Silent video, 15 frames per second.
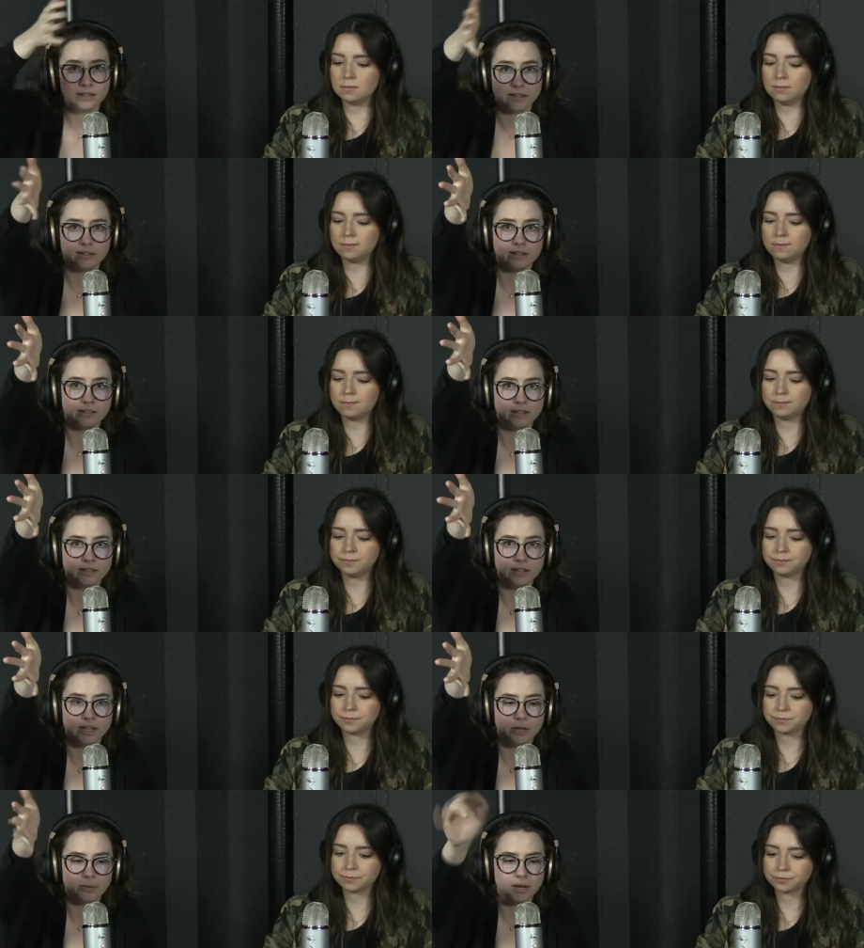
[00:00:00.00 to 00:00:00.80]

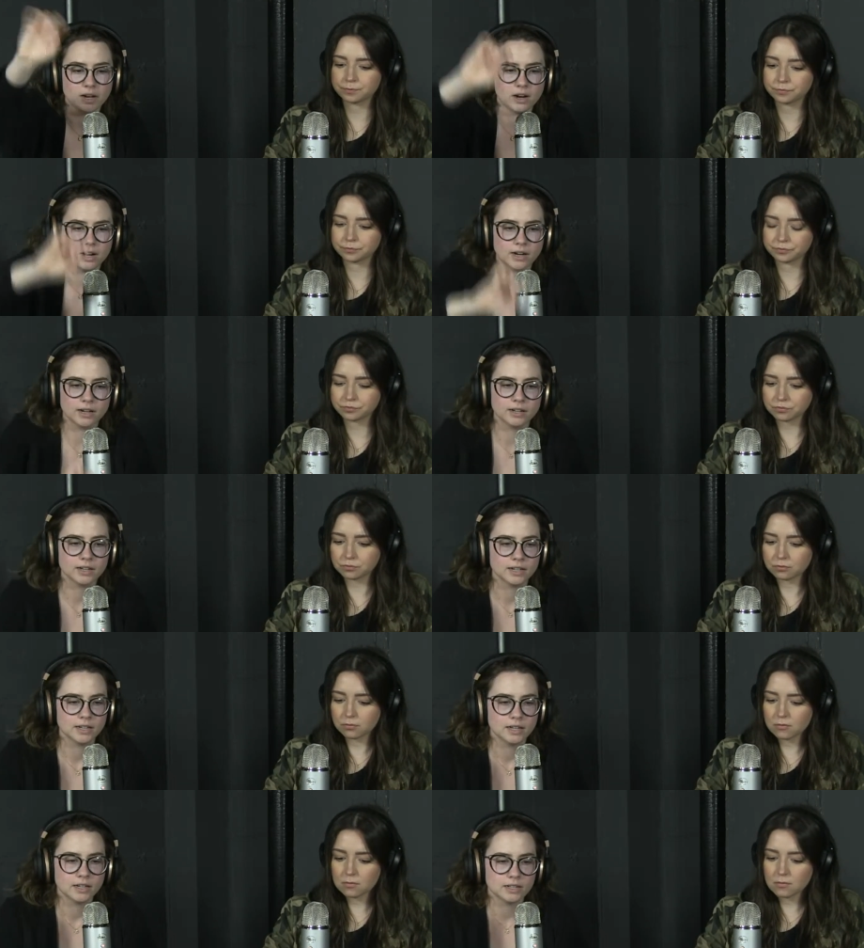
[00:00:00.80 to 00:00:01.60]
Speaker 1: here we are.
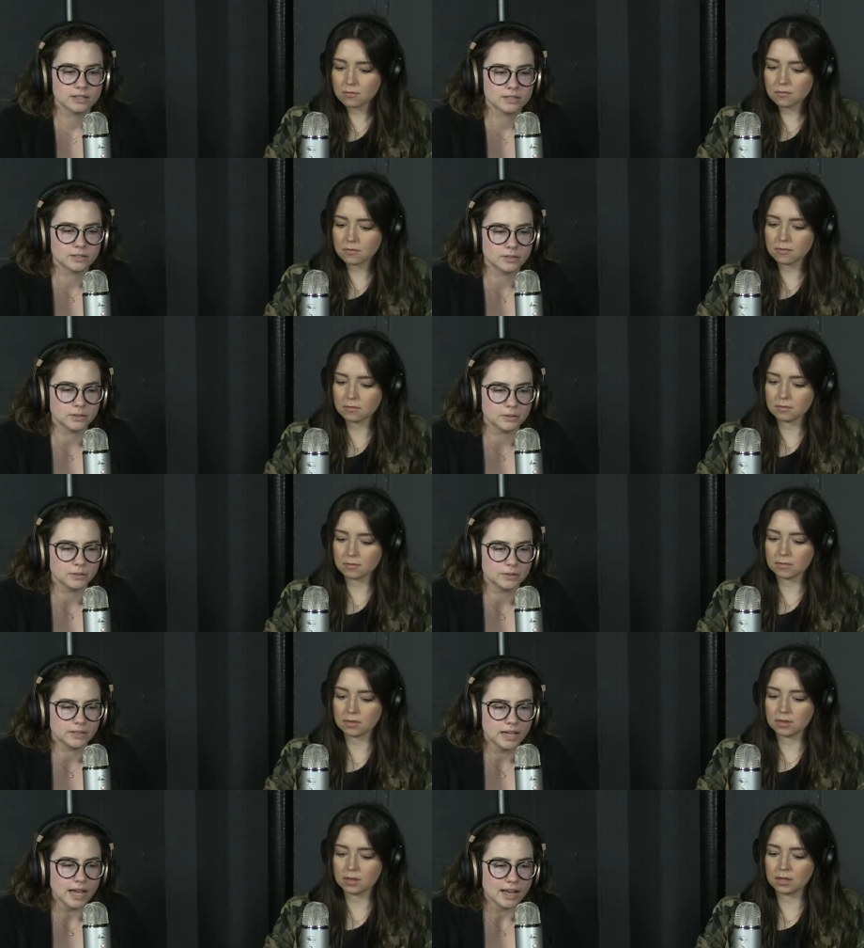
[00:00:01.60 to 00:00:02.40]

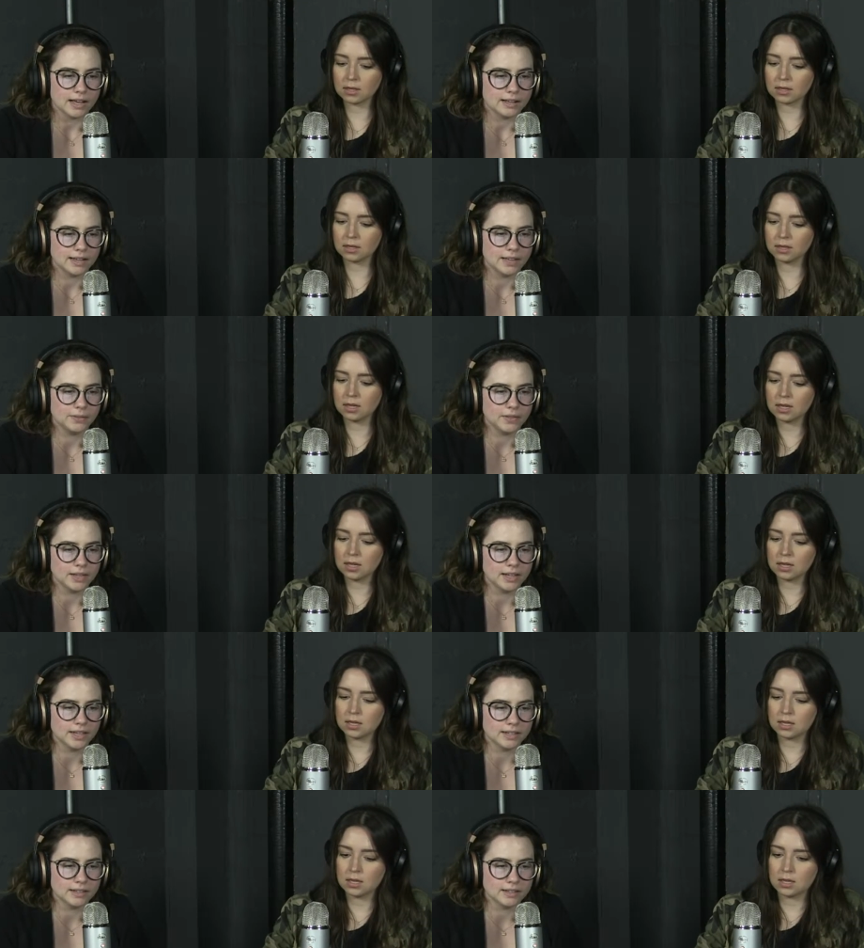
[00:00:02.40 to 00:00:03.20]
So yeah, and
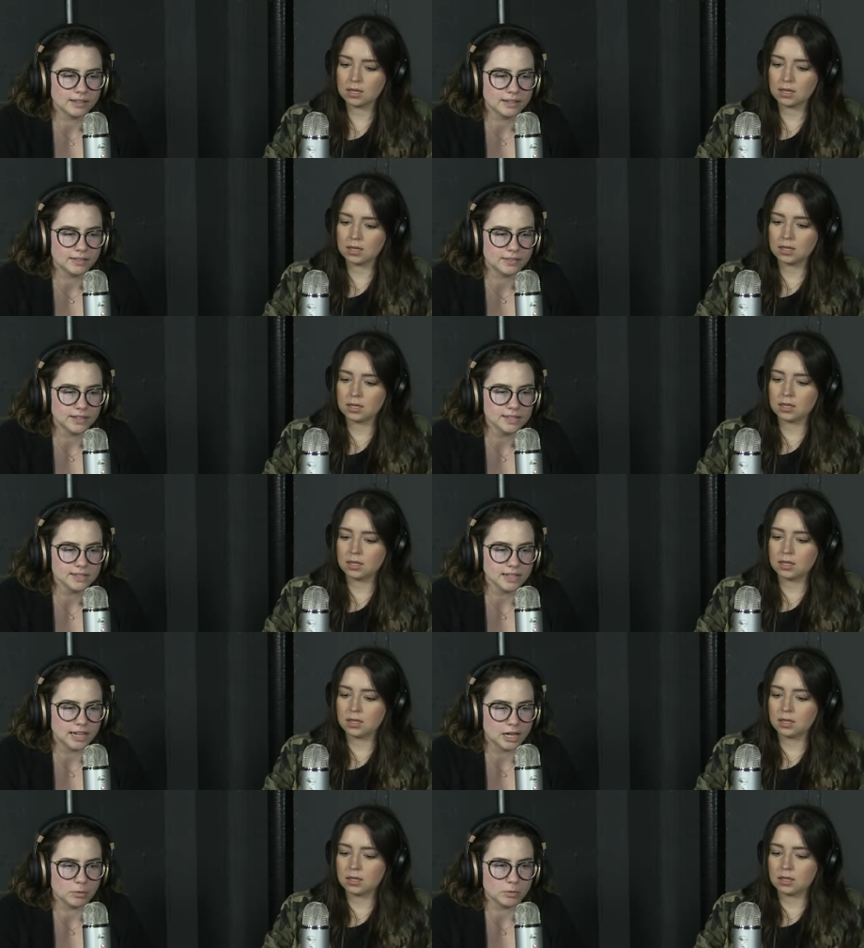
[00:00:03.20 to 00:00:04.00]
then this
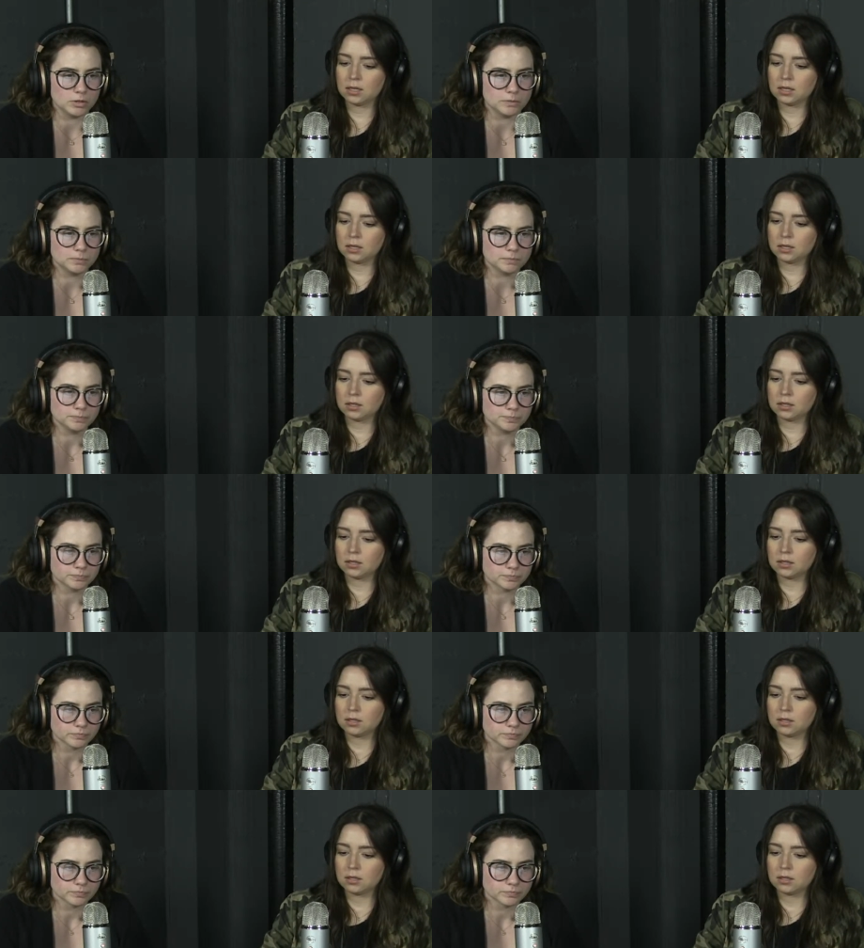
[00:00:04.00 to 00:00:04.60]
album